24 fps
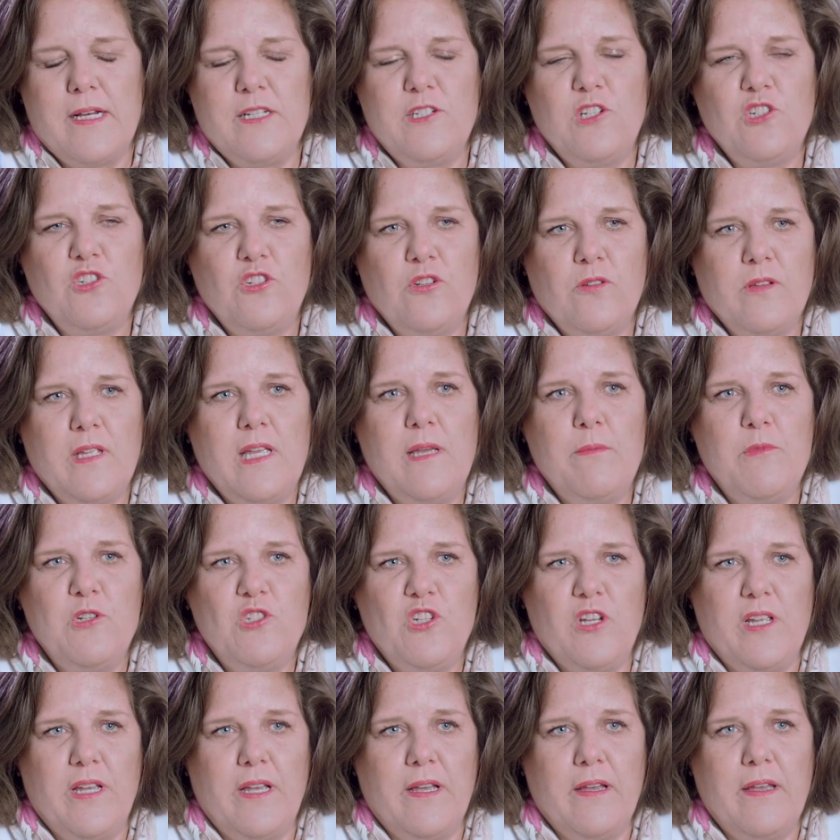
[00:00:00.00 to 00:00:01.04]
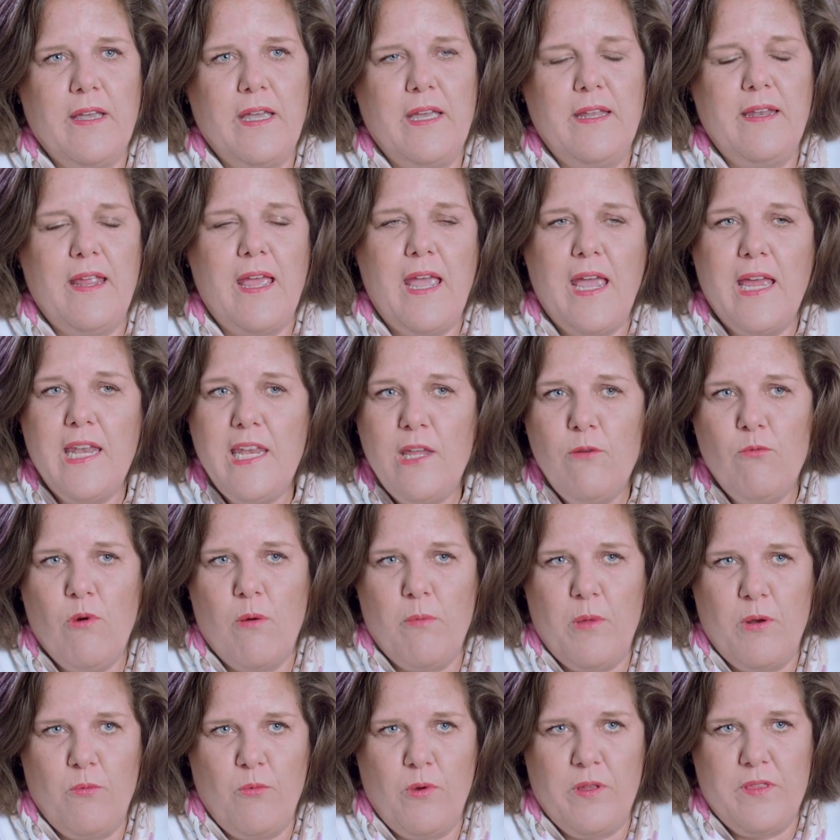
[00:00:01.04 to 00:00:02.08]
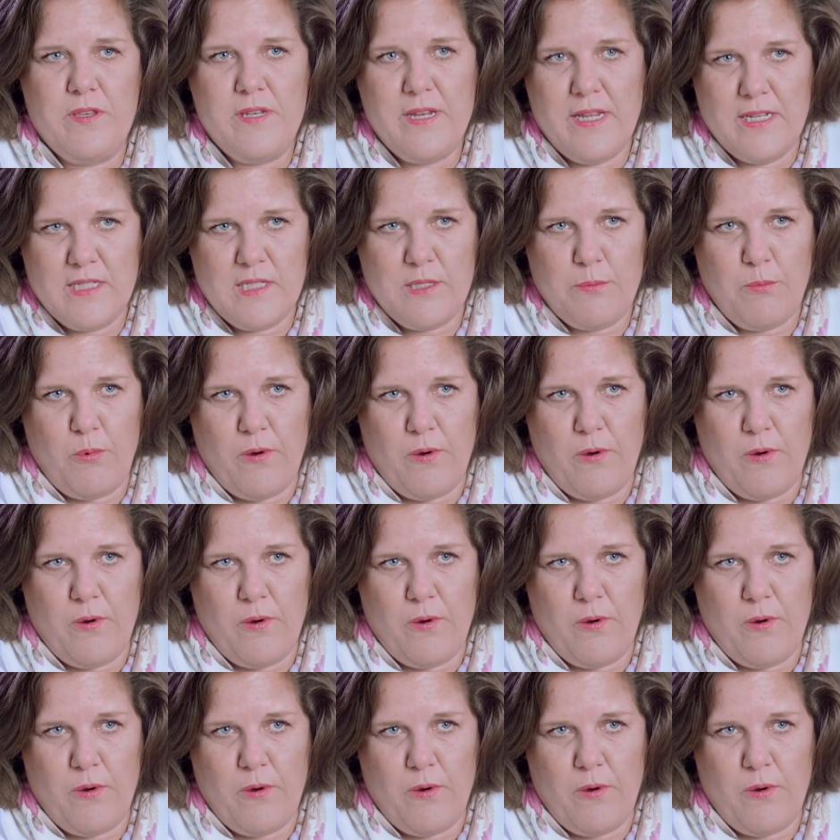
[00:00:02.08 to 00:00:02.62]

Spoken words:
additional imaging in any woman with dense